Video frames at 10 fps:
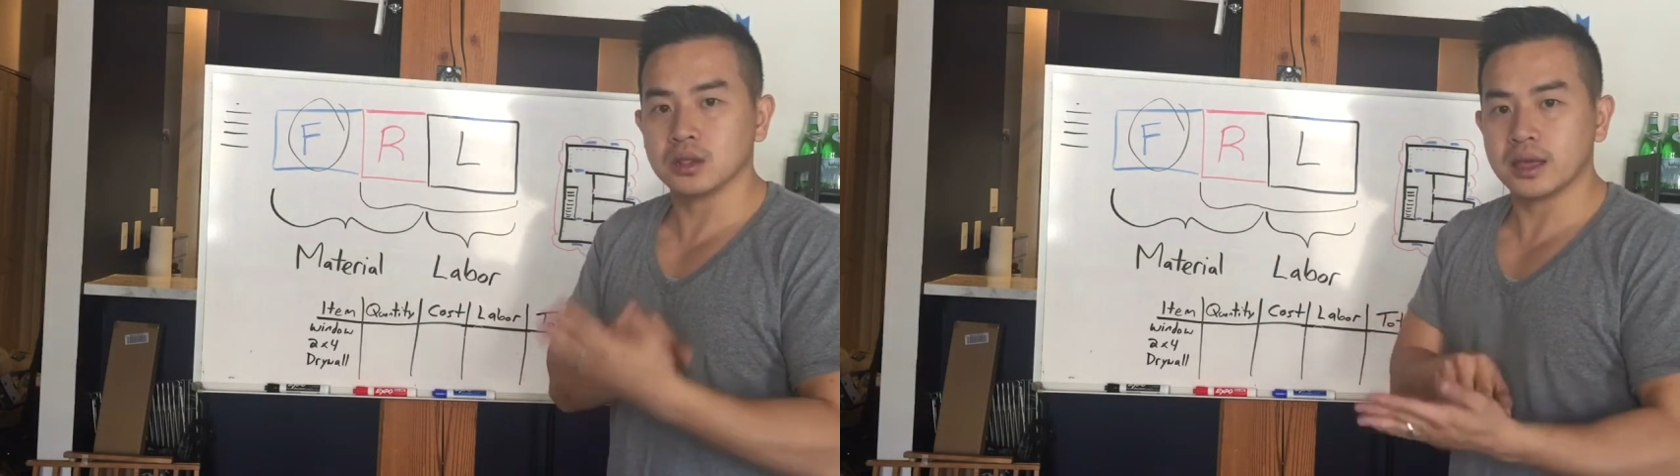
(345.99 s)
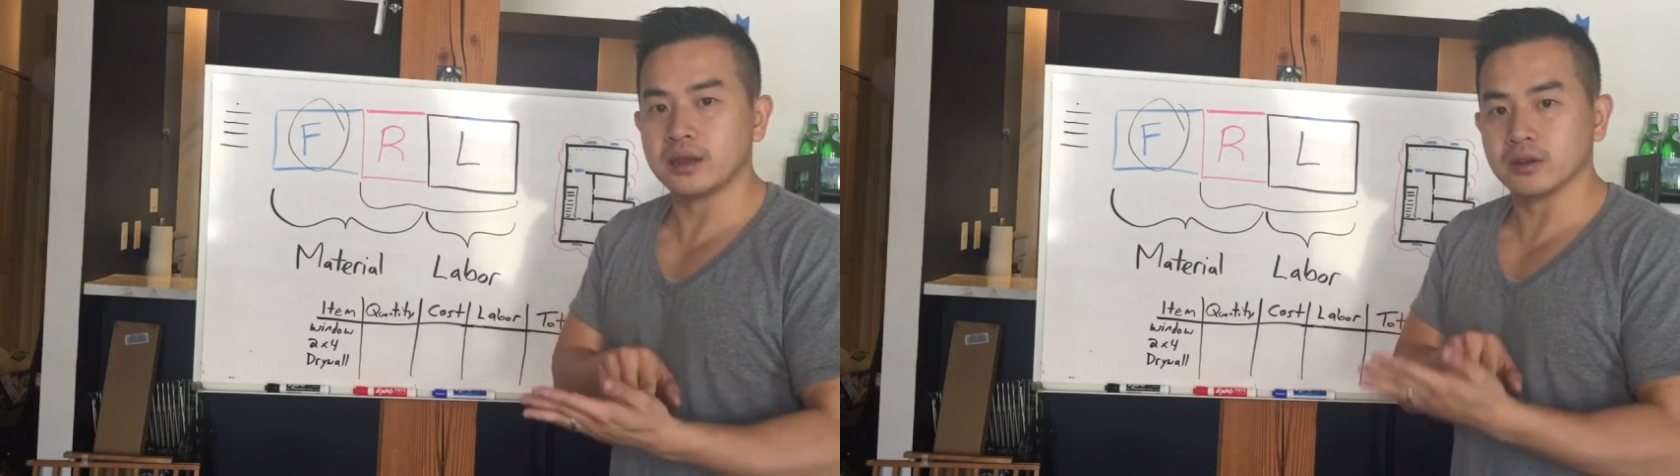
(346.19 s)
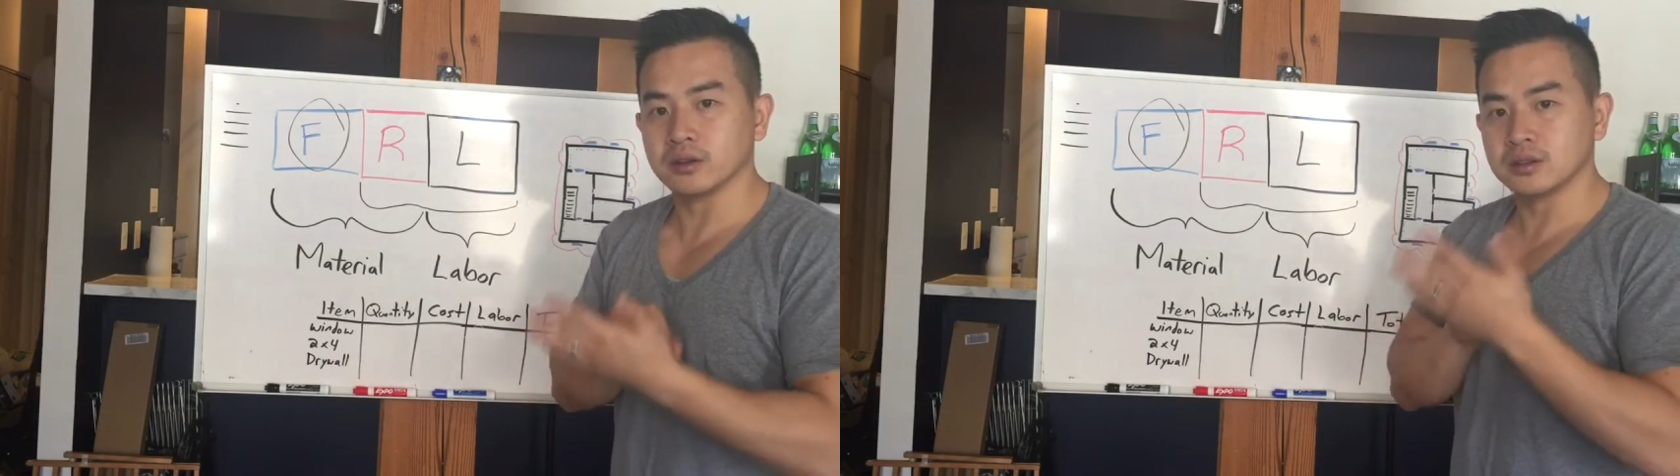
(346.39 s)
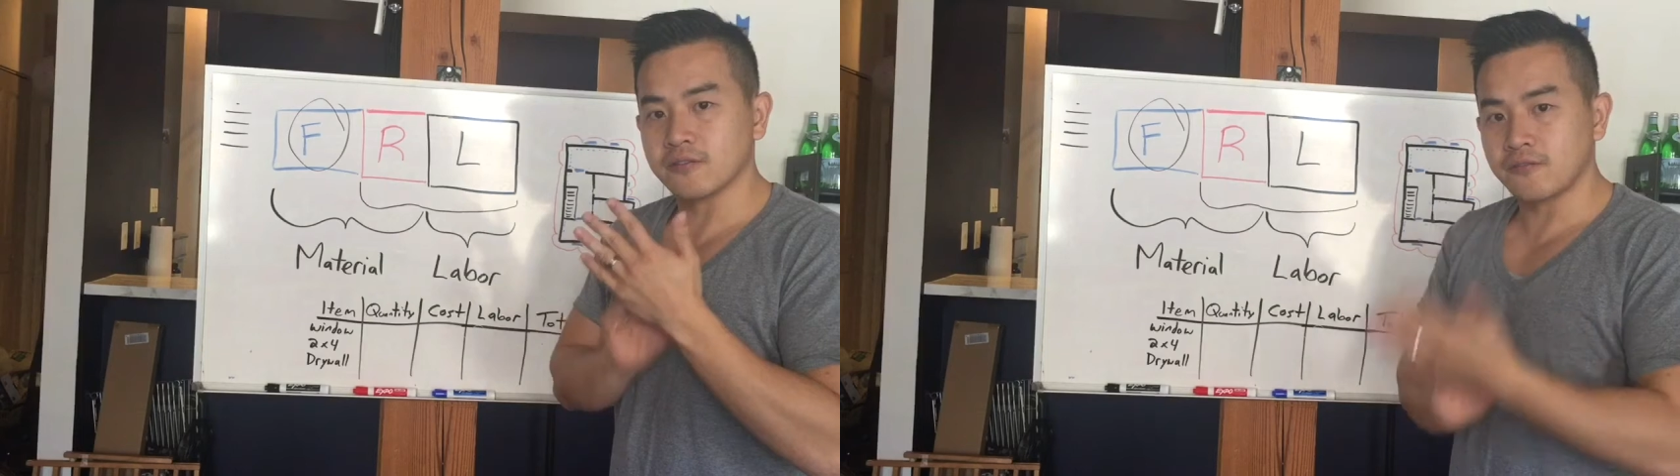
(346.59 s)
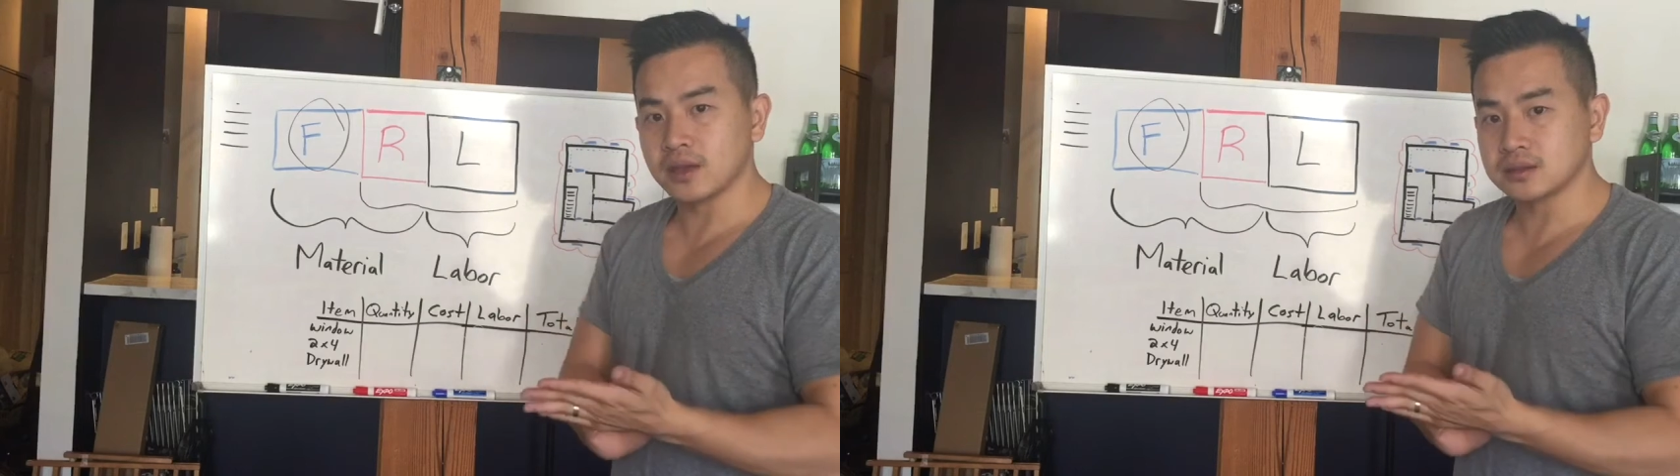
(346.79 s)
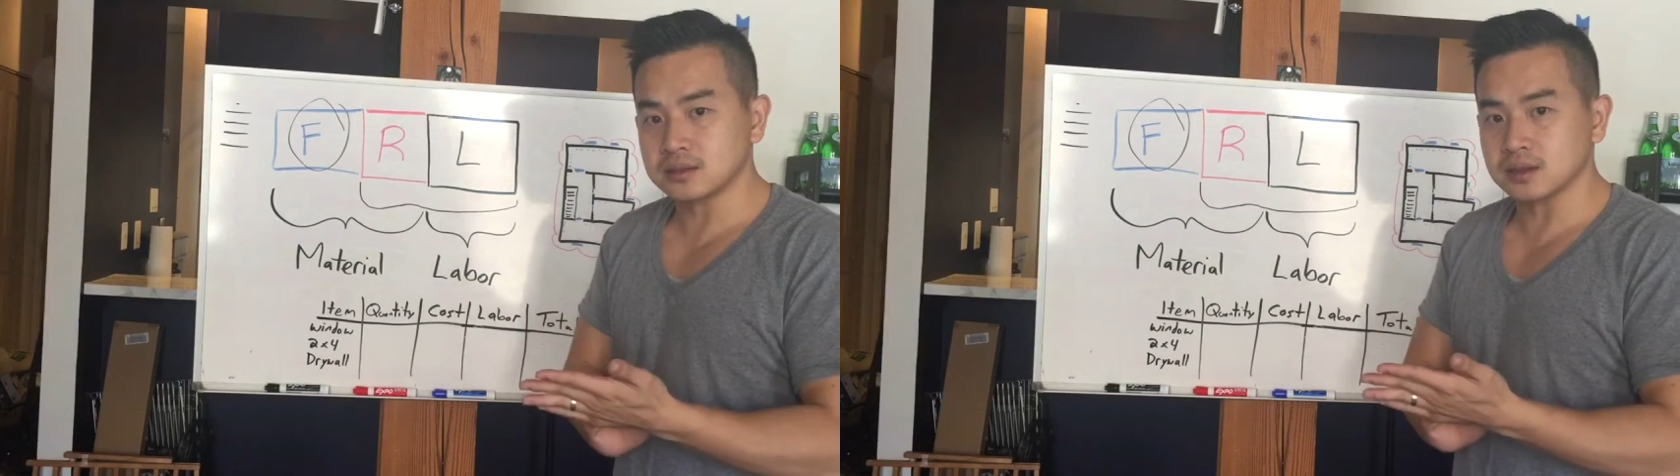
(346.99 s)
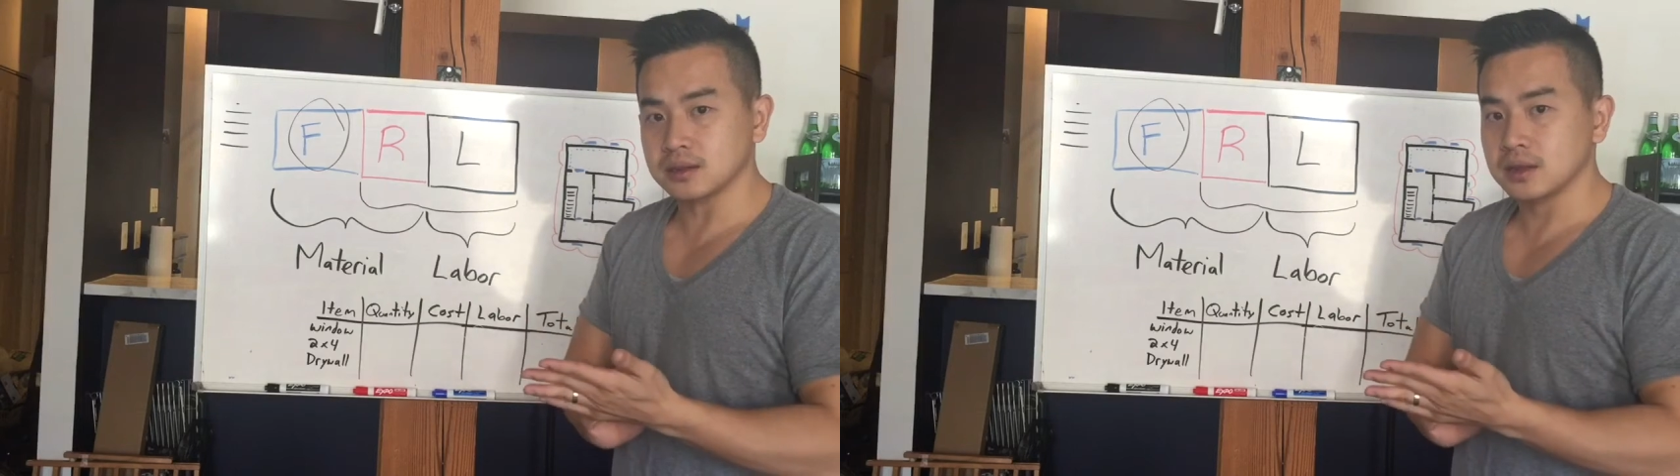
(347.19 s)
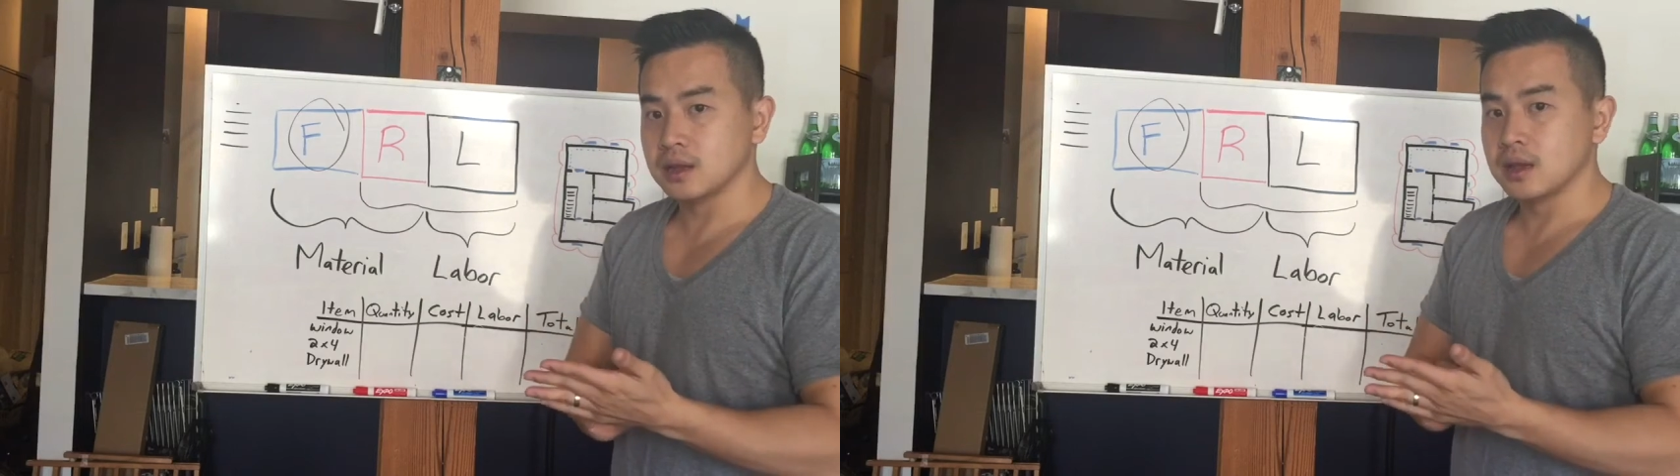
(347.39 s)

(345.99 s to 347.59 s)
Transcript: later to fix it.